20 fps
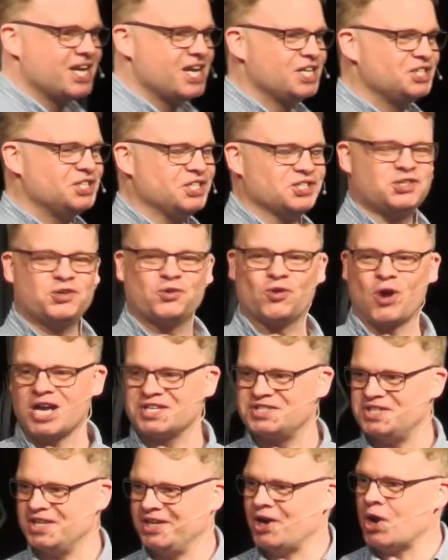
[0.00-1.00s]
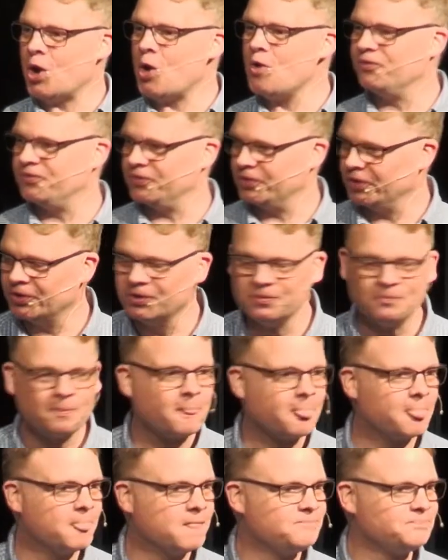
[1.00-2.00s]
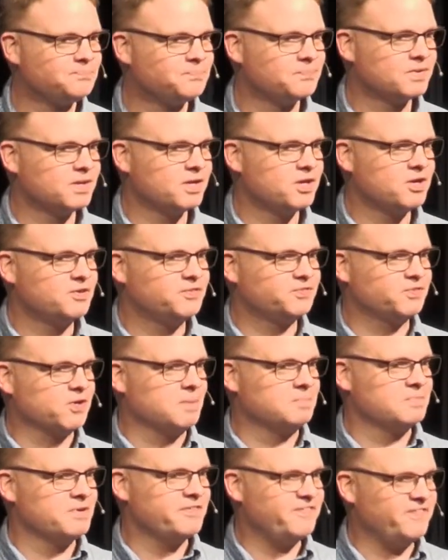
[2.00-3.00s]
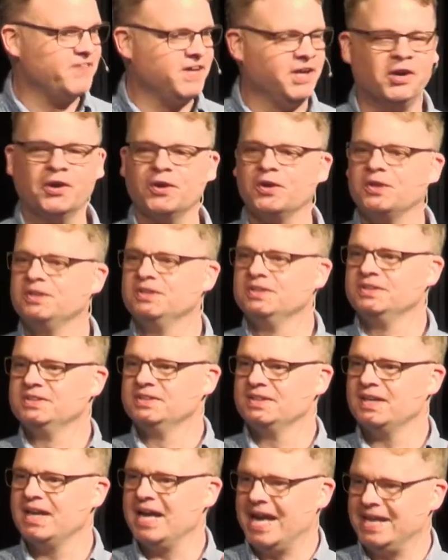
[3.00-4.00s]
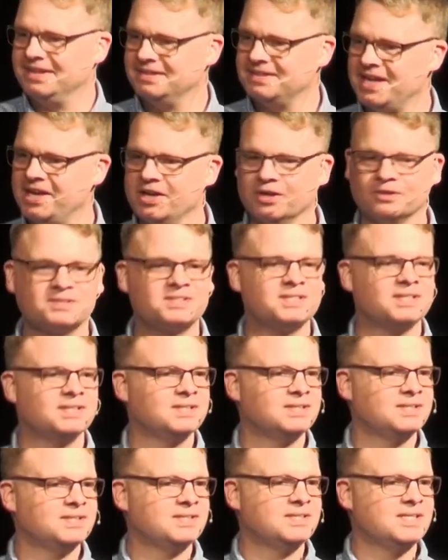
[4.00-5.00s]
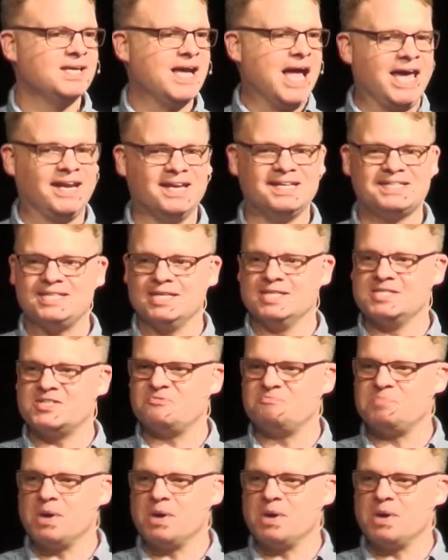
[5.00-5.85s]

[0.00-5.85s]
She's crossing over from fear and guilt and a sense of